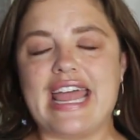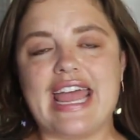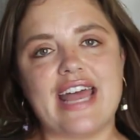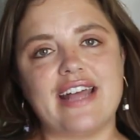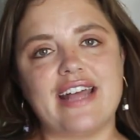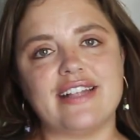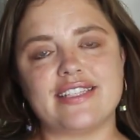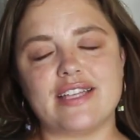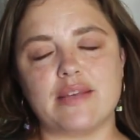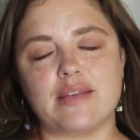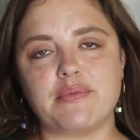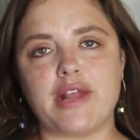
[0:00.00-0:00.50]

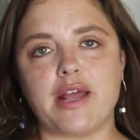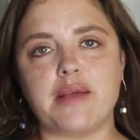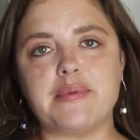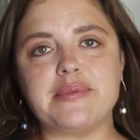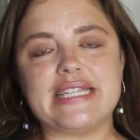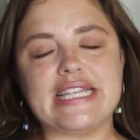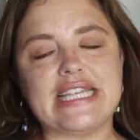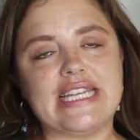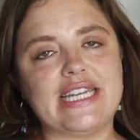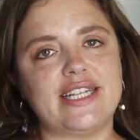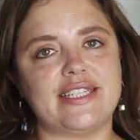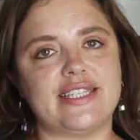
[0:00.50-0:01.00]
And
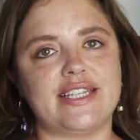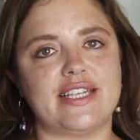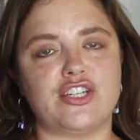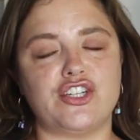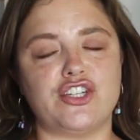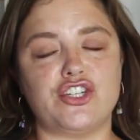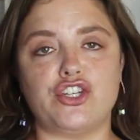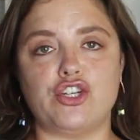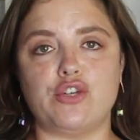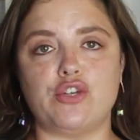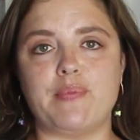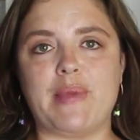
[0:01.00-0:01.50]
sometimes the
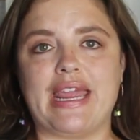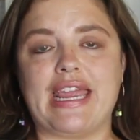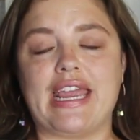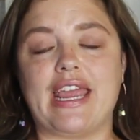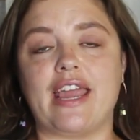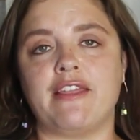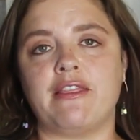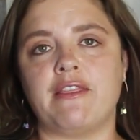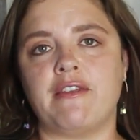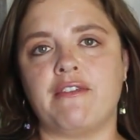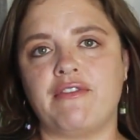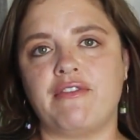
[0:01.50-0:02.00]
decisions you make
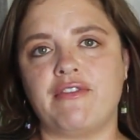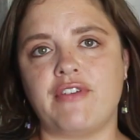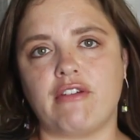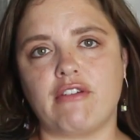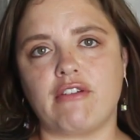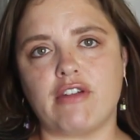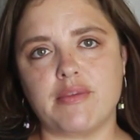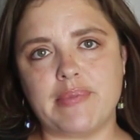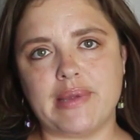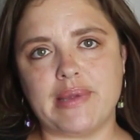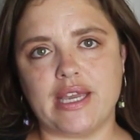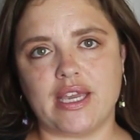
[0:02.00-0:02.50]
in the
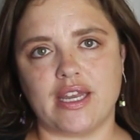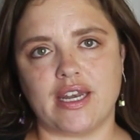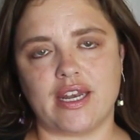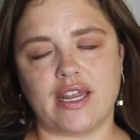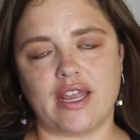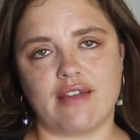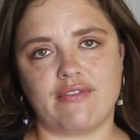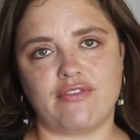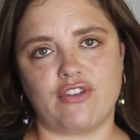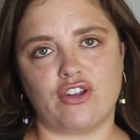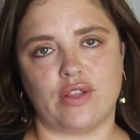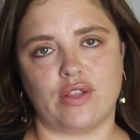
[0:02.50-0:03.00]
very
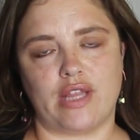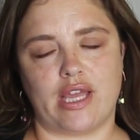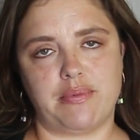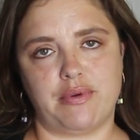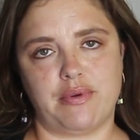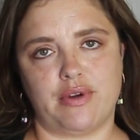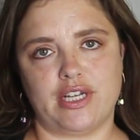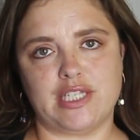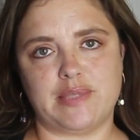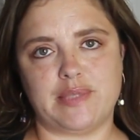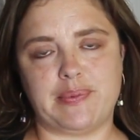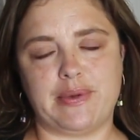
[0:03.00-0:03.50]
beginning of your
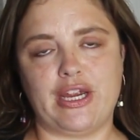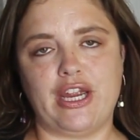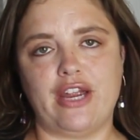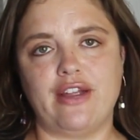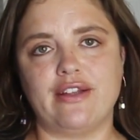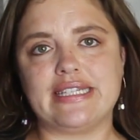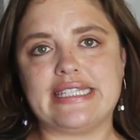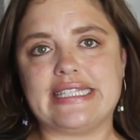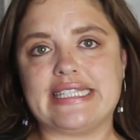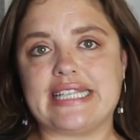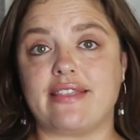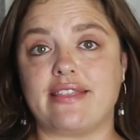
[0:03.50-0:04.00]
labor
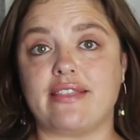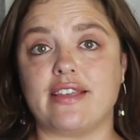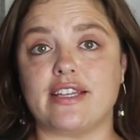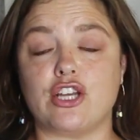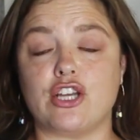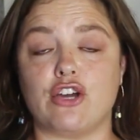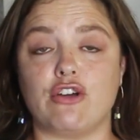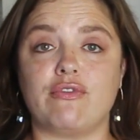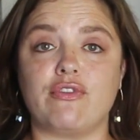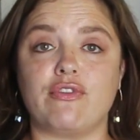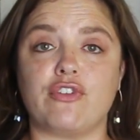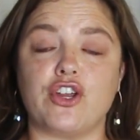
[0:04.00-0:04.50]
experience set the
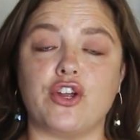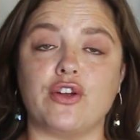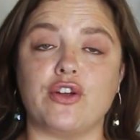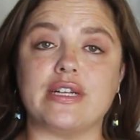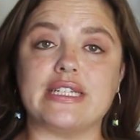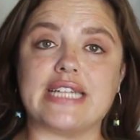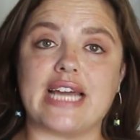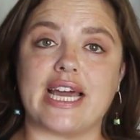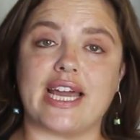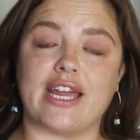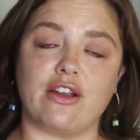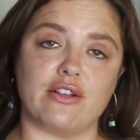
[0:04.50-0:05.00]
tone for your
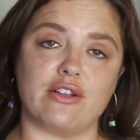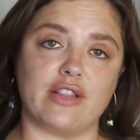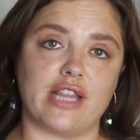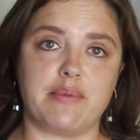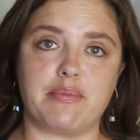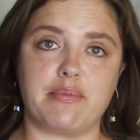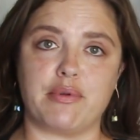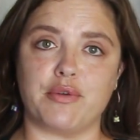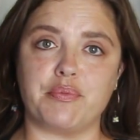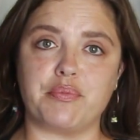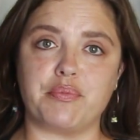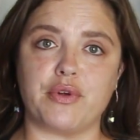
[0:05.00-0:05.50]
entire
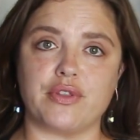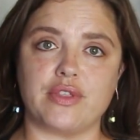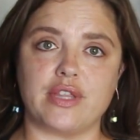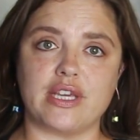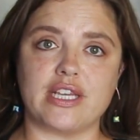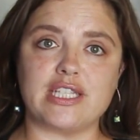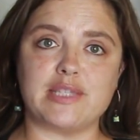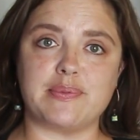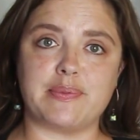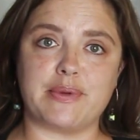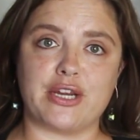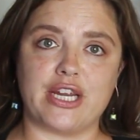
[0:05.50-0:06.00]
labor and birth
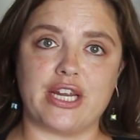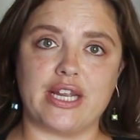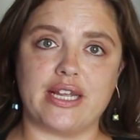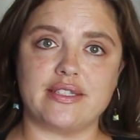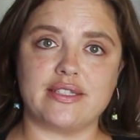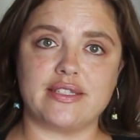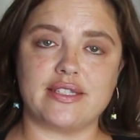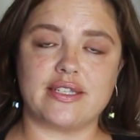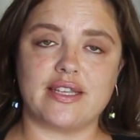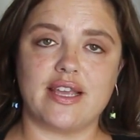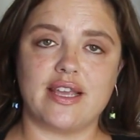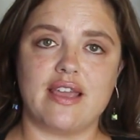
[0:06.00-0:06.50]

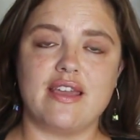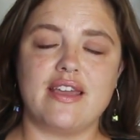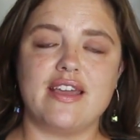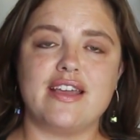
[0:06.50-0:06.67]
experience.